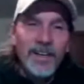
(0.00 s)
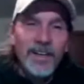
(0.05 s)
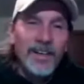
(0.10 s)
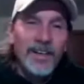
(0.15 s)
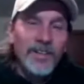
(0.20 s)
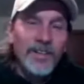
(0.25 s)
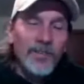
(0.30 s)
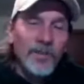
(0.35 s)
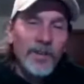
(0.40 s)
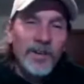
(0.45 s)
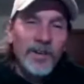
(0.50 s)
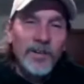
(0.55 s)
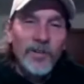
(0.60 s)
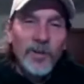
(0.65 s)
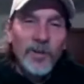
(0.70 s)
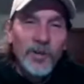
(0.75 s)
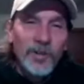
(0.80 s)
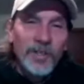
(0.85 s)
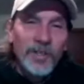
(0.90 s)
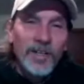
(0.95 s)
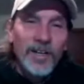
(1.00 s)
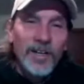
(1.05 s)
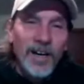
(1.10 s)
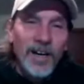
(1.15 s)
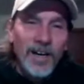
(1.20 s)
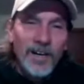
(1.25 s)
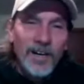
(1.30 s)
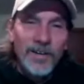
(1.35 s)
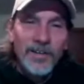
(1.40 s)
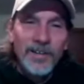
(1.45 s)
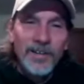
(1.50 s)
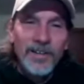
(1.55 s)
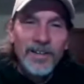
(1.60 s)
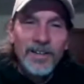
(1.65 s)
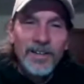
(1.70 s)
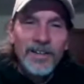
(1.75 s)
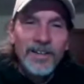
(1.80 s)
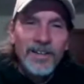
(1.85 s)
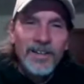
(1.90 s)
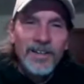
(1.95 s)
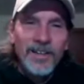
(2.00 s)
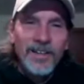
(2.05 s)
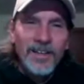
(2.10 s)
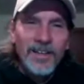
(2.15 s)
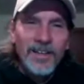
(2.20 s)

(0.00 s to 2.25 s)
we were hooting and hollering,